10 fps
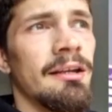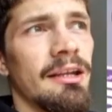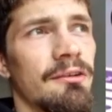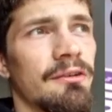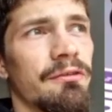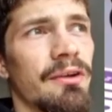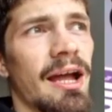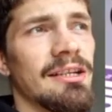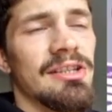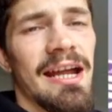Even if he
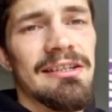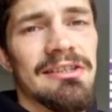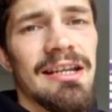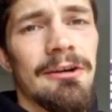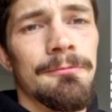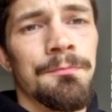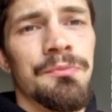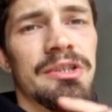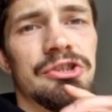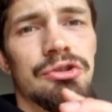had his hands down,
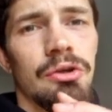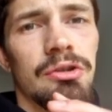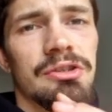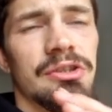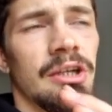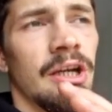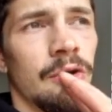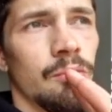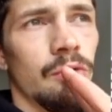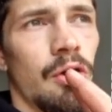his shoulders
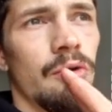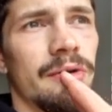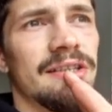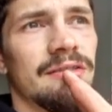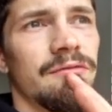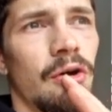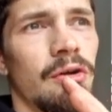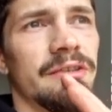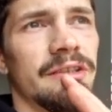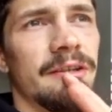were always
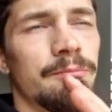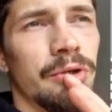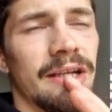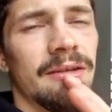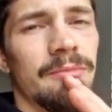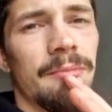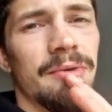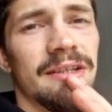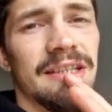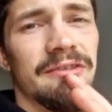involved in bringing him that
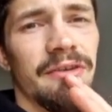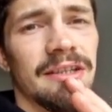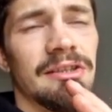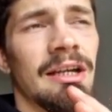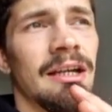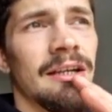bit of defense.